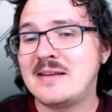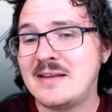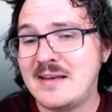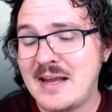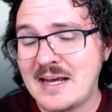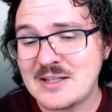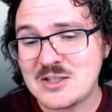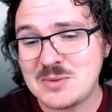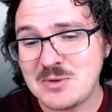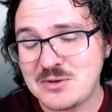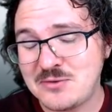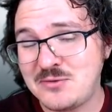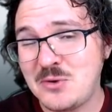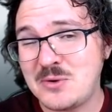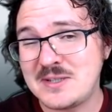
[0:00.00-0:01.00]
not so much
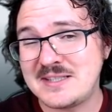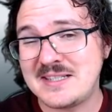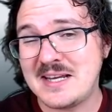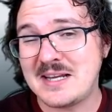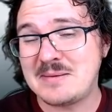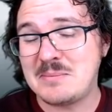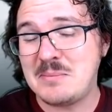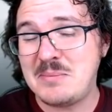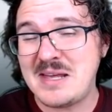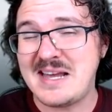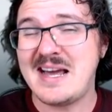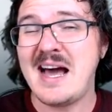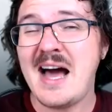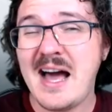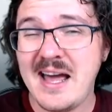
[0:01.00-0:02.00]
focusing on
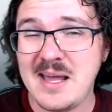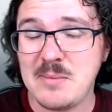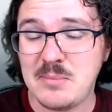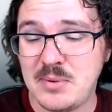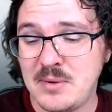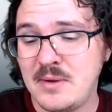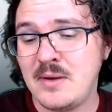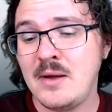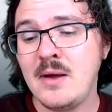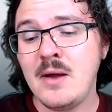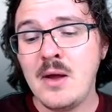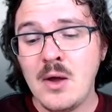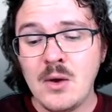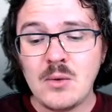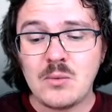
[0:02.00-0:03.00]
big hype
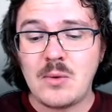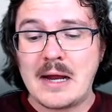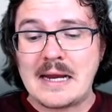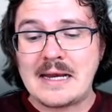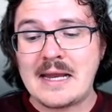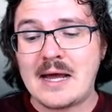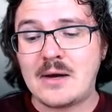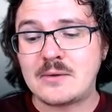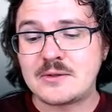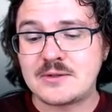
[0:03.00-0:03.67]
right now.